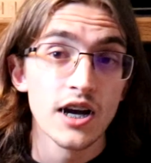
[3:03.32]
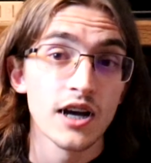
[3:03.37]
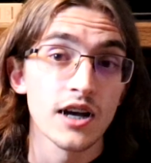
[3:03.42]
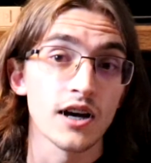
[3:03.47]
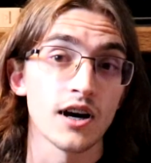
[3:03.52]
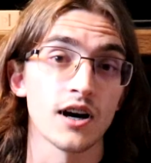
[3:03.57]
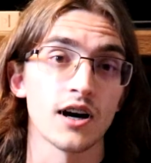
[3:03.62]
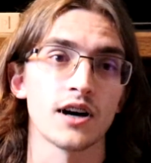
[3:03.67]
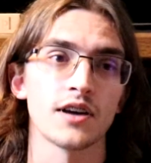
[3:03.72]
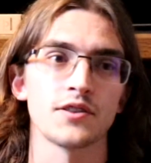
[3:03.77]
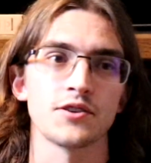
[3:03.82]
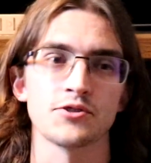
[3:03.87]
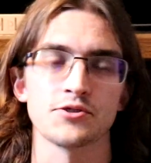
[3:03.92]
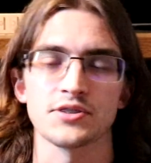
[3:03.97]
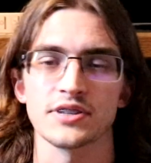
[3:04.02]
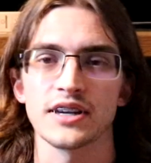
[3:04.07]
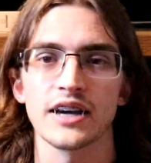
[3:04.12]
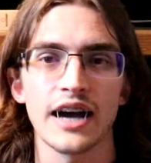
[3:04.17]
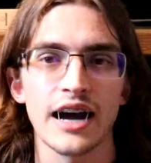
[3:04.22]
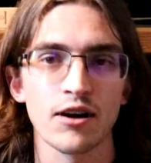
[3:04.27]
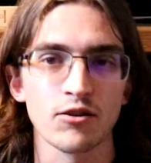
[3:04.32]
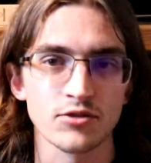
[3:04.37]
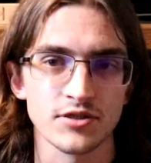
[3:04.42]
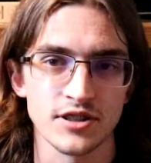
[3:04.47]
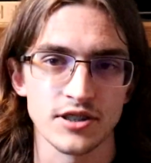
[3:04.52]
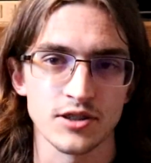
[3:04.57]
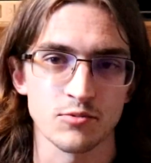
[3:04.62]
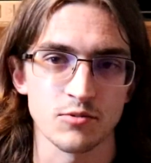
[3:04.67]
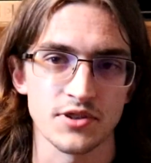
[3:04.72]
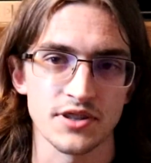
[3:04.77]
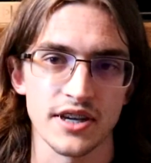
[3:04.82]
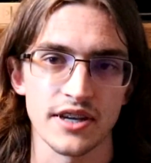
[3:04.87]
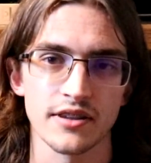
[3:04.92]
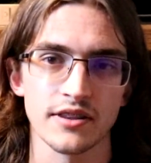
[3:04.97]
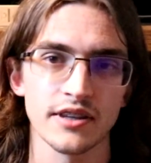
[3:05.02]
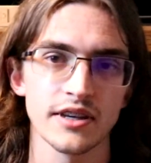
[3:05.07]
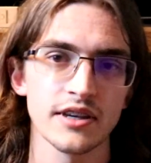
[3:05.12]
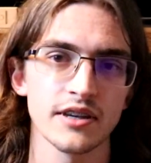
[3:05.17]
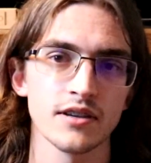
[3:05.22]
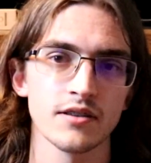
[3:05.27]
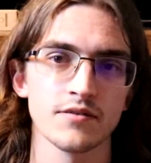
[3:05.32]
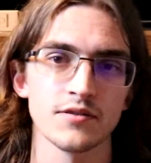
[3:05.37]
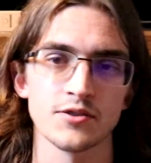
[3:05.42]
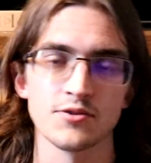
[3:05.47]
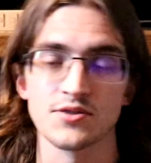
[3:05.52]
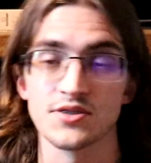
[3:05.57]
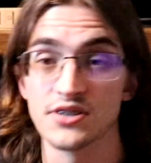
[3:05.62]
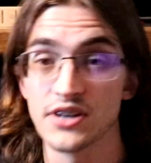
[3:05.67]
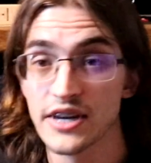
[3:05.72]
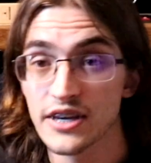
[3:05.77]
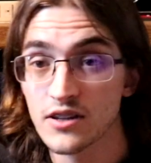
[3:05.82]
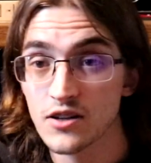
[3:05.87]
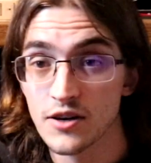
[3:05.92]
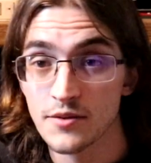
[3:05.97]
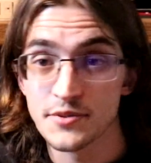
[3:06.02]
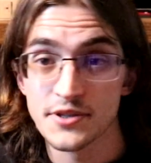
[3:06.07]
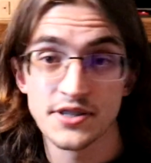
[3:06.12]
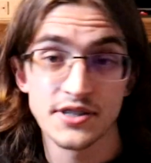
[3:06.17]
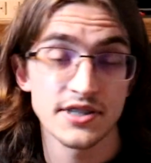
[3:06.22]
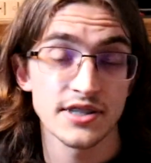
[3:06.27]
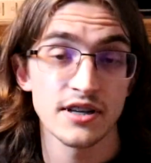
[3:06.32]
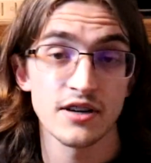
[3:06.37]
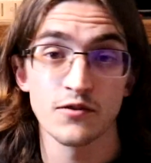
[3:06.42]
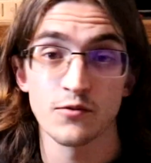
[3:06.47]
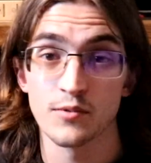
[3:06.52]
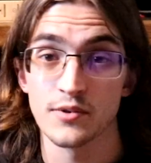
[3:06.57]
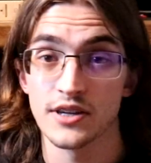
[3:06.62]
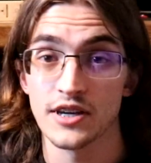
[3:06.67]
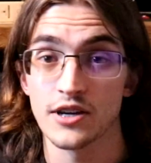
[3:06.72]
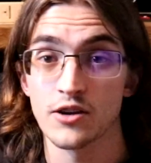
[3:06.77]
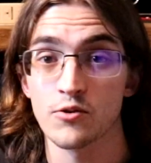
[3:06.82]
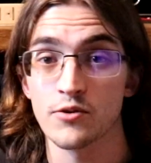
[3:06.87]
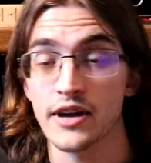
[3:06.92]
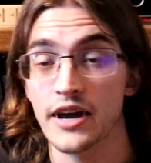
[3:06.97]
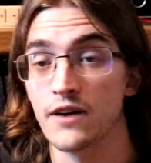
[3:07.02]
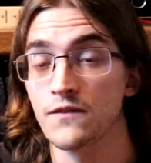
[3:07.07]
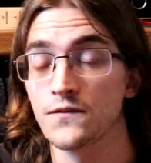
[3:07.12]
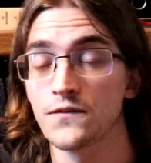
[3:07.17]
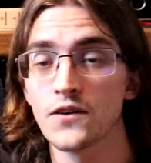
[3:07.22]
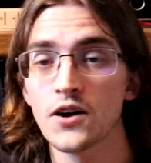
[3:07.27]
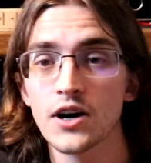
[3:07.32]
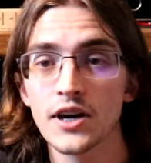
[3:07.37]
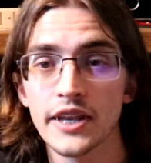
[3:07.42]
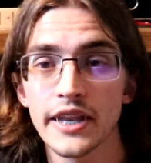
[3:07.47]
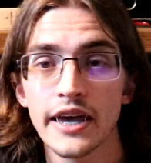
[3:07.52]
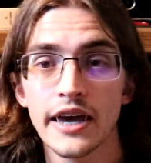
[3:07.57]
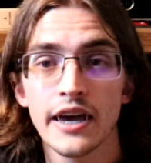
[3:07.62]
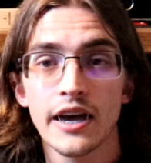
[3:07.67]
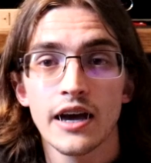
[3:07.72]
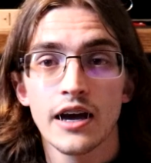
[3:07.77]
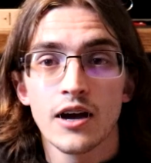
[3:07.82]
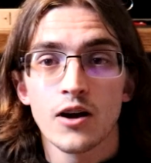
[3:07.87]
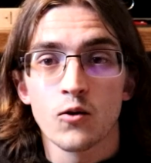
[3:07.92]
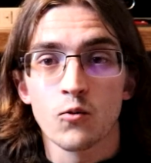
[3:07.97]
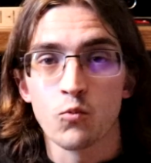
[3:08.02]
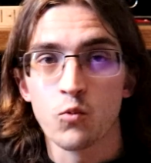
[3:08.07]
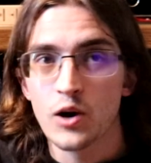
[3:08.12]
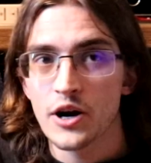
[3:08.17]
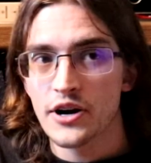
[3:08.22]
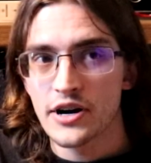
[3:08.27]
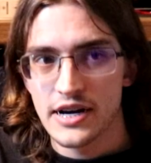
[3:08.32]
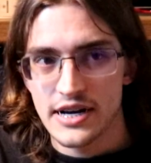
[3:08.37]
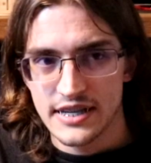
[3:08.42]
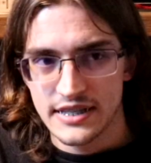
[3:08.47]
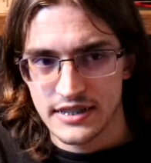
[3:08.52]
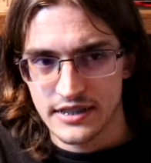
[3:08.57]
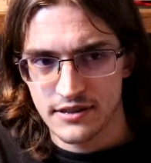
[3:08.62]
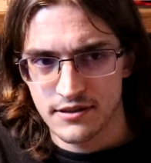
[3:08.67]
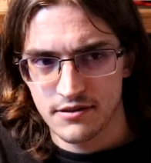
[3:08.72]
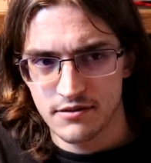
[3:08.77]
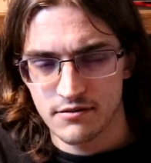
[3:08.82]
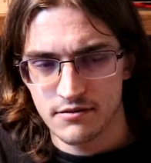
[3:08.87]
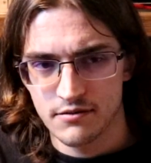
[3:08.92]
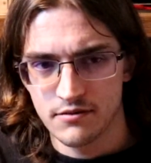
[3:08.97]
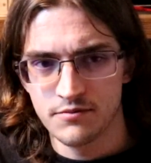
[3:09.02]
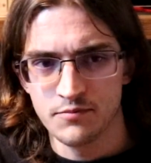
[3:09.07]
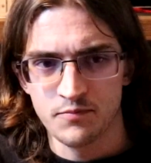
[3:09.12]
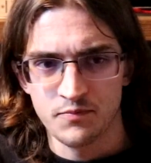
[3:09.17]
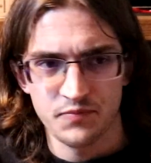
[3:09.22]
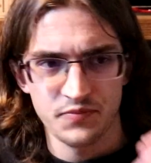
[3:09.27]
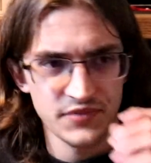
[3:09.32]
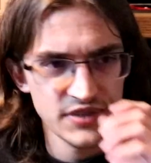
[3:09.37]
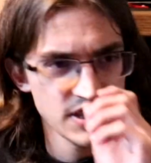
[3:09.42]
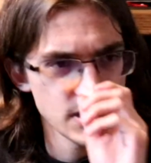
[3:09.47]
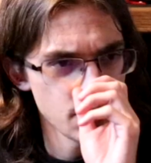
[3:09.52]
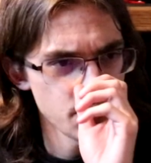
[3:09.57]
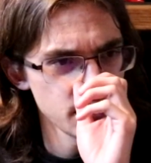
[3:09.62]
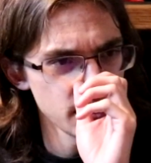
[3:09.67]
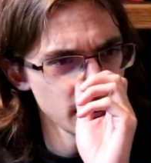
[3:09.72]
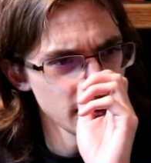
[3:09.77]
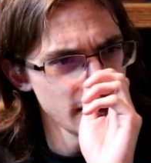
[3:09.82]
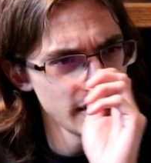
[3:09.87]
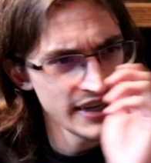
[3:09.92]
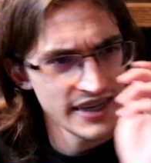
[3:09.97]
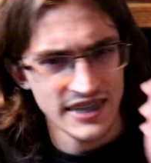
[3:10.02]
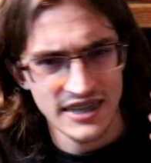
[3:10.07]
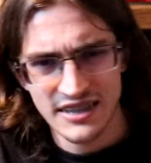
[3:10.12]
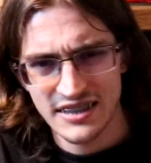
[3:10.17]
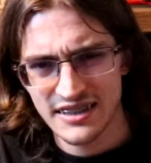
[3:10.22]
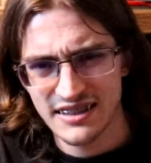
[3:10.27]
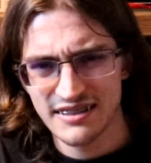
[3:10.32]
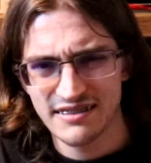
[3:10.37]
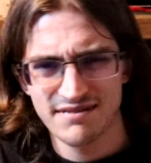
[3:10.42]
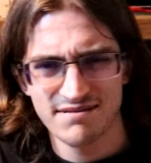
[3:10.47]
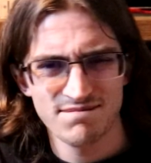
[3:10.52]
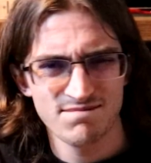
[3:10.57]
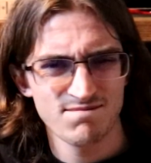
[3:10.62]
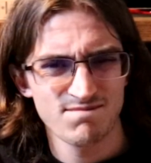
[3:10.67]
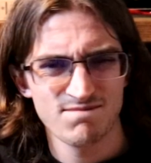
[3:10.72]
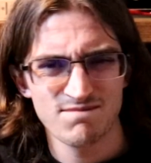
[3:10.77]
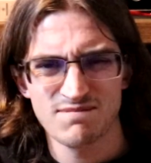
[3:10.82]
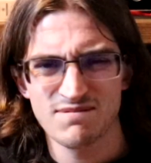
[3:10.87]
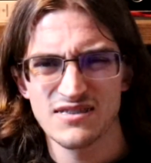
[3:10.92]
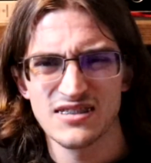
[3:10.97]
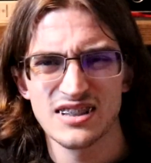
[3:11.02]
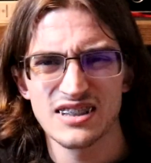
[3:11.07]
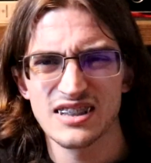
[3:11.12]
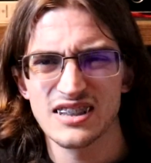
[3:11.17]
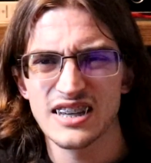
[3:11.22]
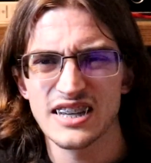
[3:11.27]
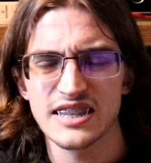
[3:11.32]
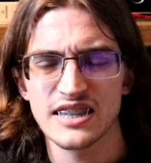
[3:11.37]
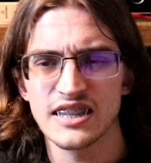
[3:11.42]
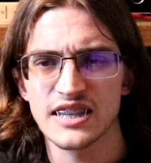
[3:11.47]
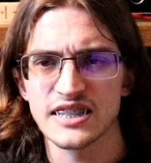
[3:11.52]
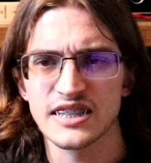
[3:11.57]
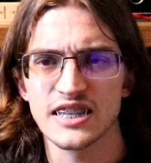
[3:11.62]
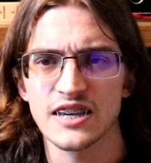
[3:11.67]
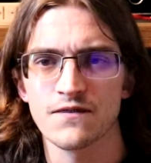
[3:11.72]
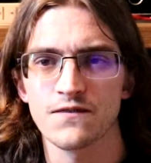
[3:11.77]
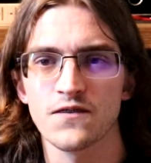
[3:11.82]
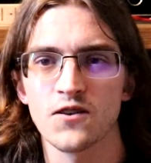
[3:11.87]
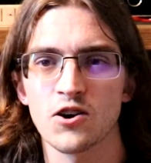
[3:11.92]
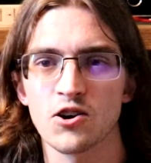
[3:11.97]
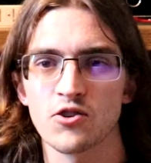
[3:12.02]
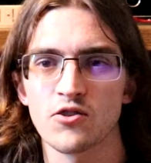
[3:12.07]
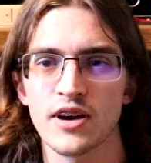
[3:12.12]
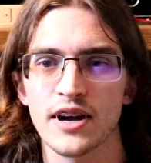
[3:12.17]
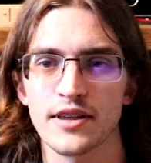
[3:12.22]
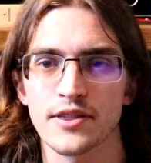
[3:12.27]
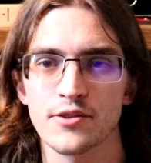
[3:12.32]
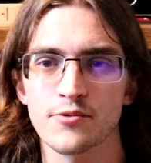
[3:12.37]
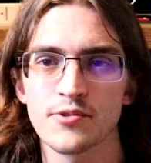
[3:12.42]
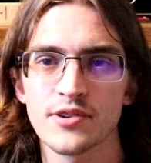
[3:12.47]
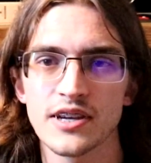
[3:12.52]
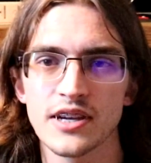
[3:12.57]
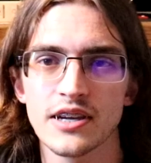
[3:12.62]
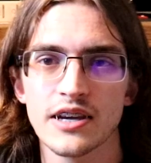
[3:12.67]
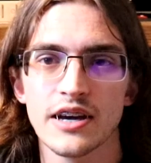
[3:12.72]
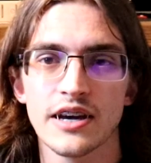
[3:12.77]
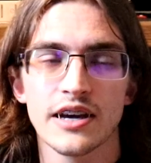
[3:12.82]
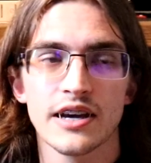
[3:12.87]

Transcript: there's houses where they live, there's nightclubs and stuff where they go to have fun. Whereas something like, let's say Far Cry 3,